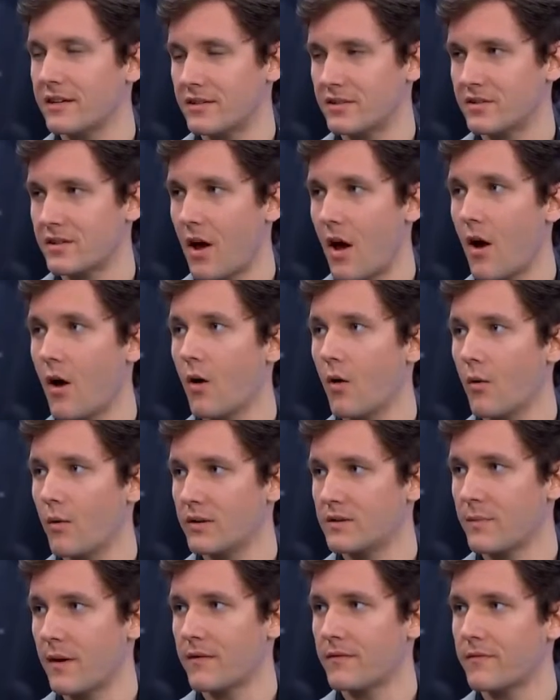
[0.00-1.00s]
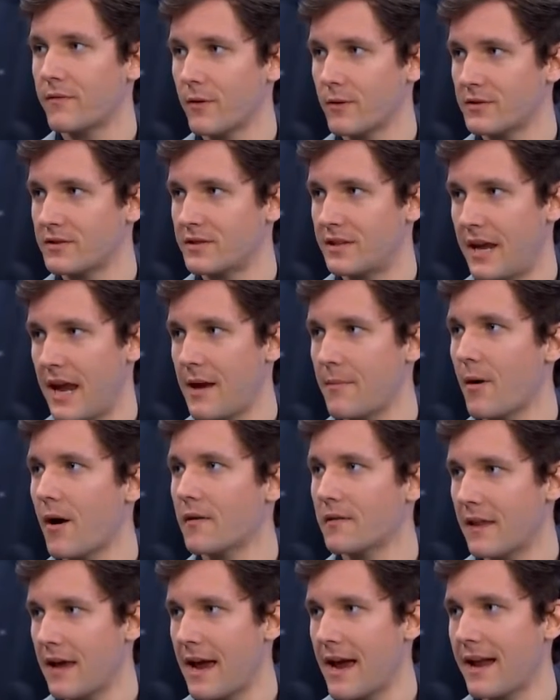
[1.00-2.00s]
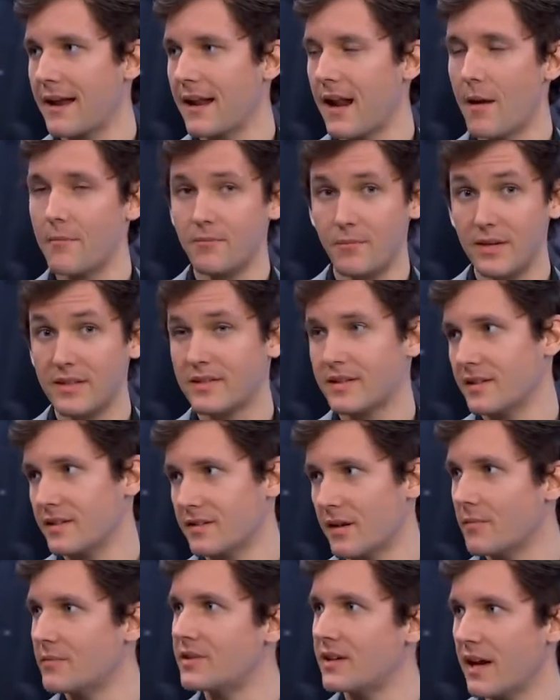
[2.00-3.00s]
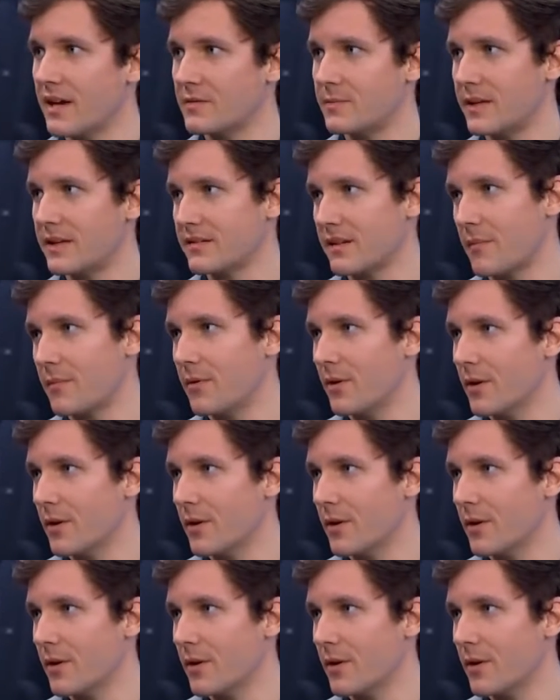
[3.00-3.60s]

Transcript: is, oh, it's my first game on LAN and I'm missing some CS because I'm